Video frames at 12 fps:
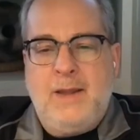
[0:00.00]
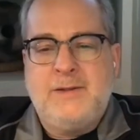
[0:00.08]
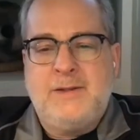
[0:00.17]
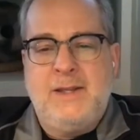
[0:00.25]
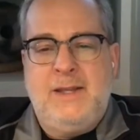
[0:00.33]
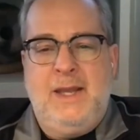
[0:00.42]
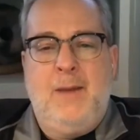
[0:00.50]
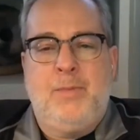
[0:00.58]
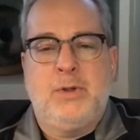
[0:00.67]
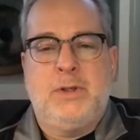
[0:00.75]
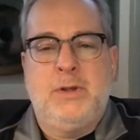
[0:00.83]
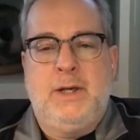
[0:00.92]
I see the
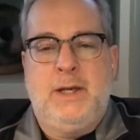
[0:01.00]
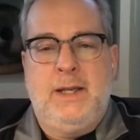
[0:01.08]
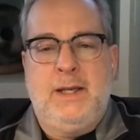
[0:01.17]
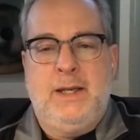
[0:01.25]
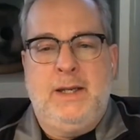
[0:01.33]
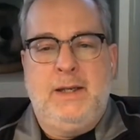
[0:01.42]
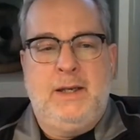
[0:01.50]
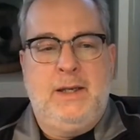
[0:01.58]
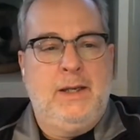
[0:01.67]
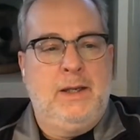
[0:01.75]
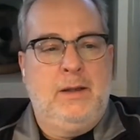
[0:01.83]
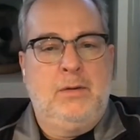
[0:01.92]
opportunity in
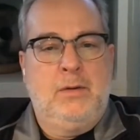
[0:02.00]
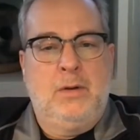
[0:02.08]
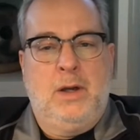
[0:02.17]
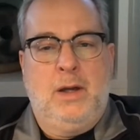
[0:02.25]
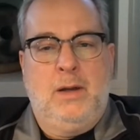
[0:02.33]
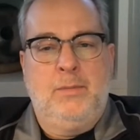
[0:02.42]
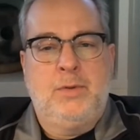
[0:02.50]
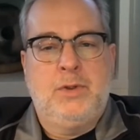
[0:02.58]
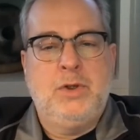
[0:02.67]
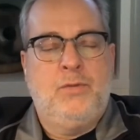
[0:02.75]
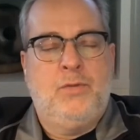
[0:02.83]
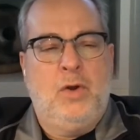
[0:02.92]
India
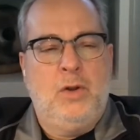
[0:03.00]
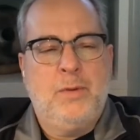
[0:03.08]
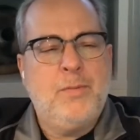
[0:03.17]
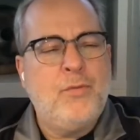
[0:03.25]
twofold.